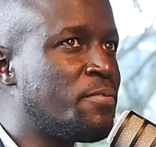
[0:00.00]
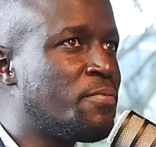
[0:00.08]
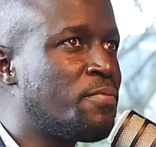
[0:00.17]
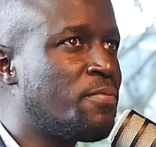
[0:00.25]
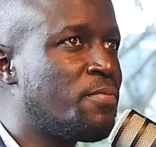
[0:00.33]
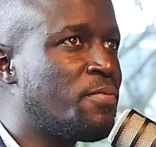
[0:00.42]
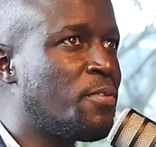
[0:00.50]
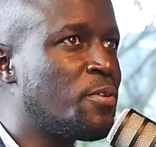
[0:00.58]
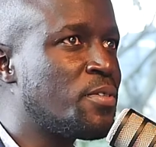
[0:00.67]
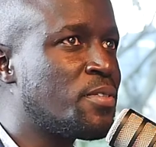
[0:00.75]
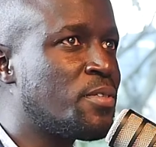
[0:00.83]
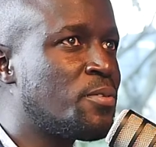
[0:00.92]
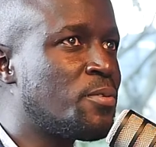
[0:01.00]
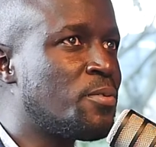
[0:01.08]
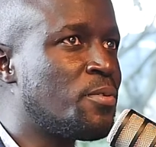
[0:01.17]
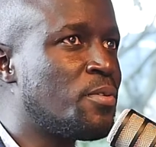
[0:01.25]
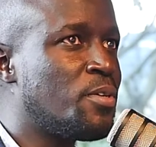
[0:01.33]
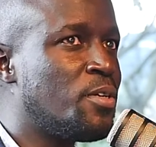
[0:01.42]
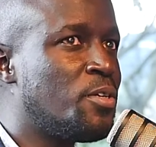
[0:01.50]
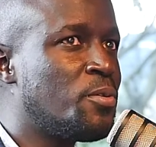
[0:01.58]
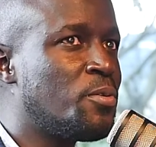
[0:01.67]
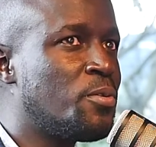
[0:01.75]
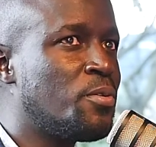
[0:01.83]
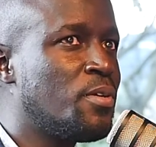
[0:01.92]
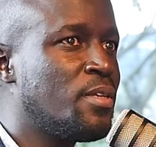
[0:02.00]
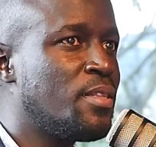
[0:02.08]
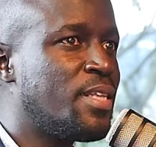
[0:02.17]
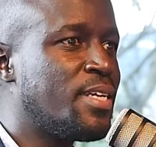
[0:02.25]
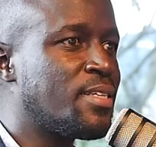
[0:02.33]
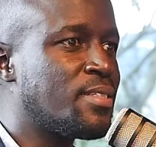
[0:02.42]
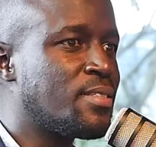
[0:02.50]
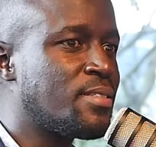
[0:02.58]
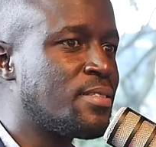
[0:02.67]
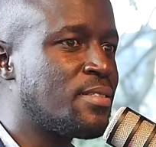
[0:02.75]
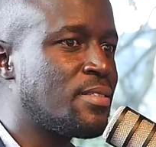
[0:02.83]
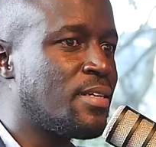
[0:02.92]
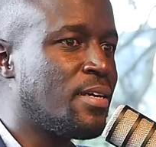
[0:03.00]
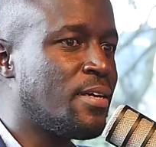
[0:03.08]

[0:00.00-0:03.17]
forced to do things,